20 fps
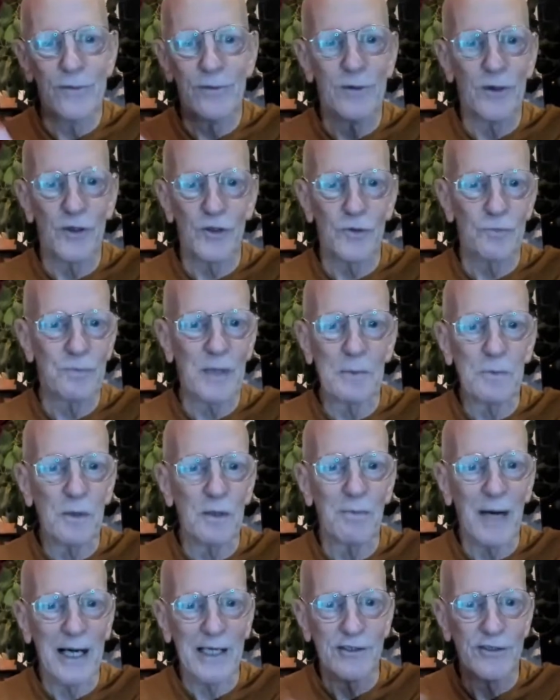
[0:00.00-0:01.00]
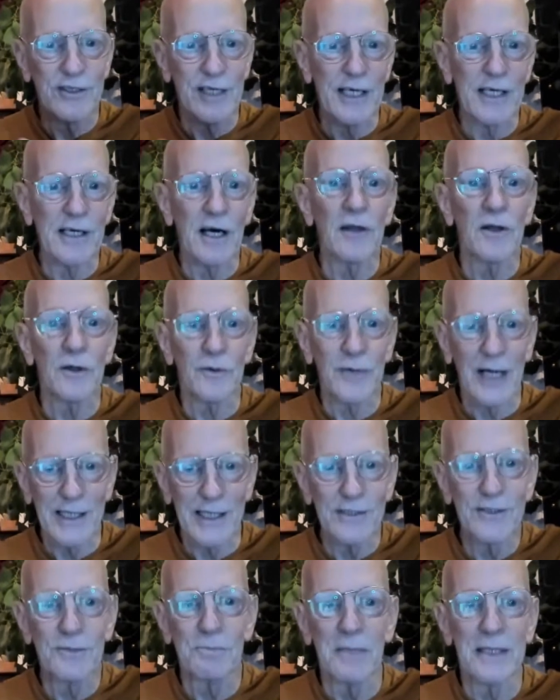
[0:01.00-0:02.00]
those people might say
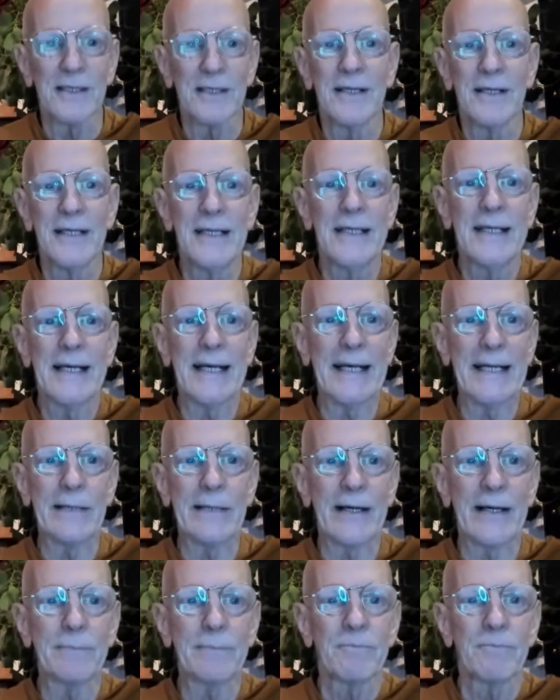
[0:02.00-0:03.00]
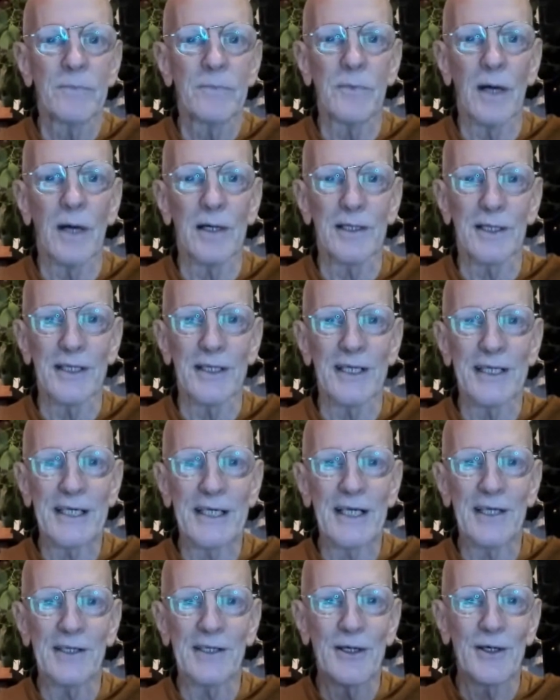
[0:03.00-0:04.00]
otherwise. But anyway, I'm not going to
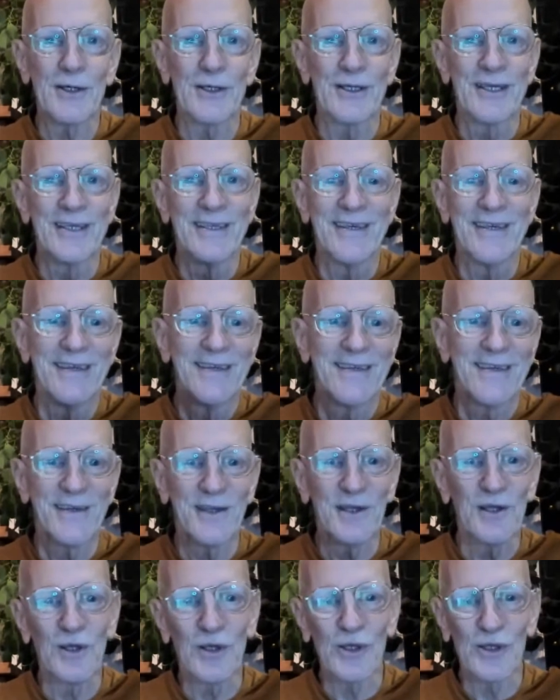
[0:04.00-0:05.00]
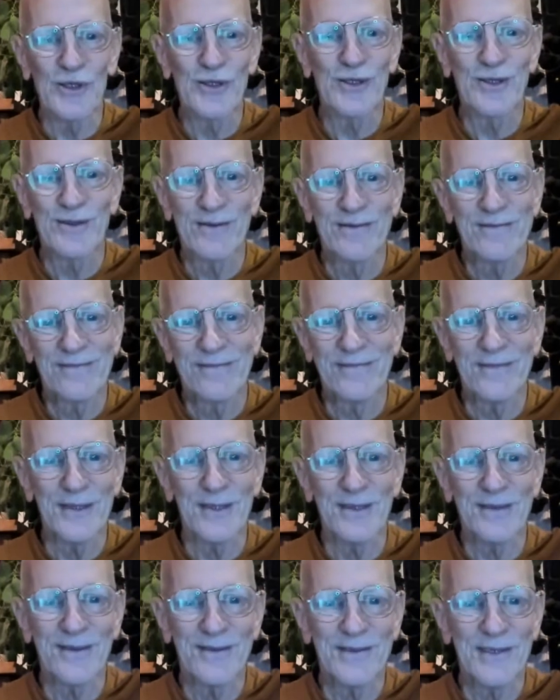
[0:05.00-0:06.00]
get into those
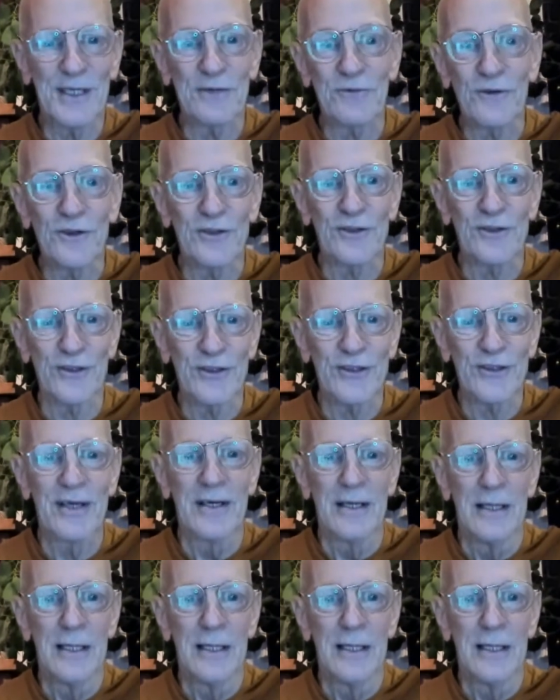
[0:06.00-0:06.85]
differences.